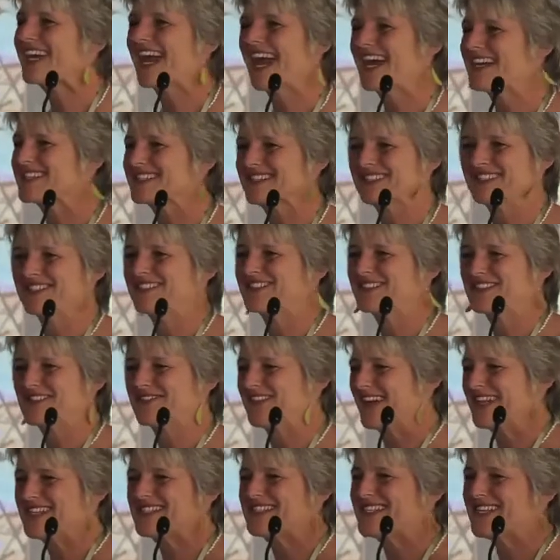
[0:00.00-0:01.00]
casual,
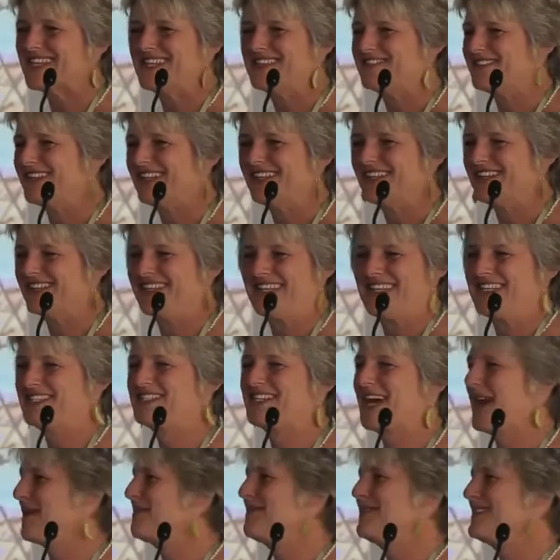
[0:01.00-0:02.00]
sort of itinerant looking
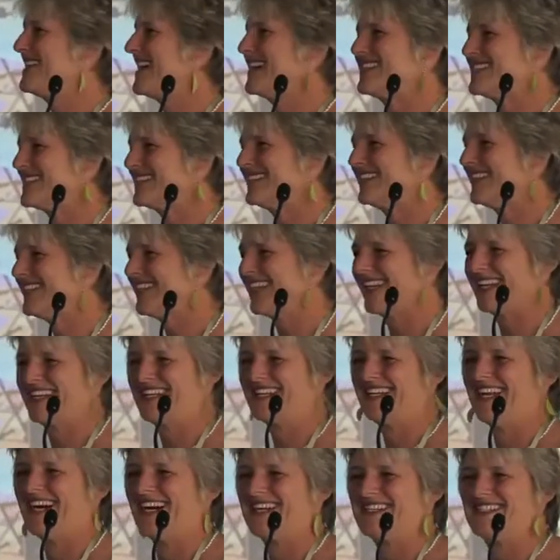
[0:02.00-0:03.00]
chap. He doesn't look
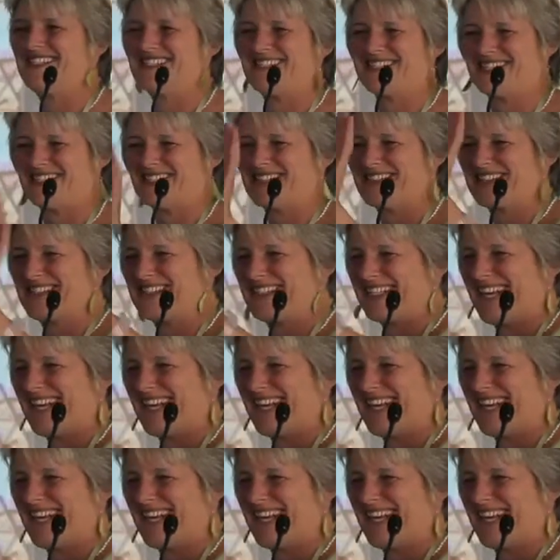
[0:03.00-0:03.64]
like a lot of them.